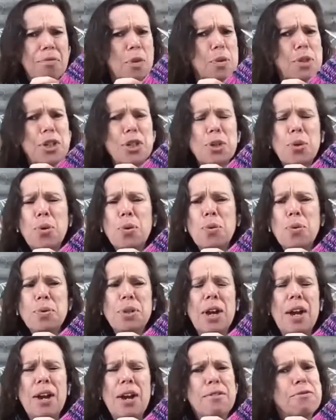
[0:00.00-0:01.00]
which is called
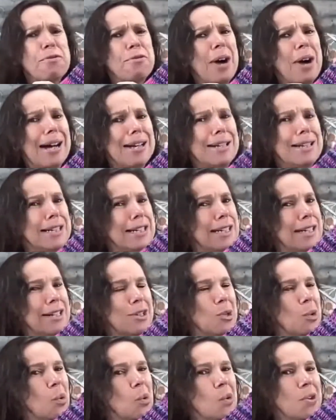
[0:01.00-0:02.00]

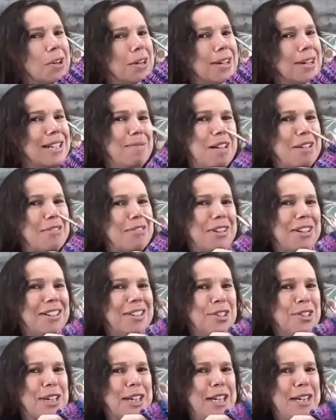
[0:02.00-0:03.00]
Vartil Orchid. It's a bit of a
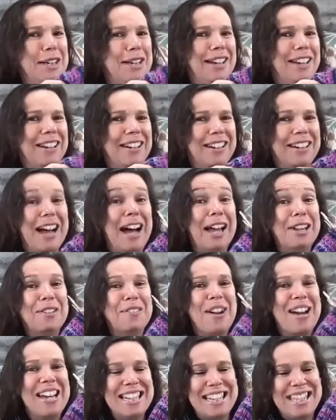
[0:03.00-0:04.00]
tricky
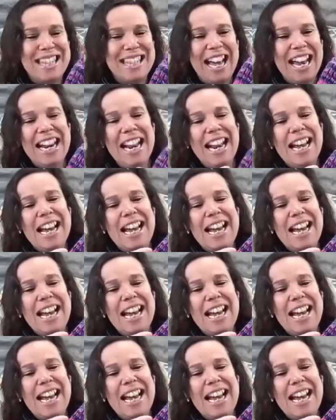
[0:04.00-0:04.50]
colorway to say.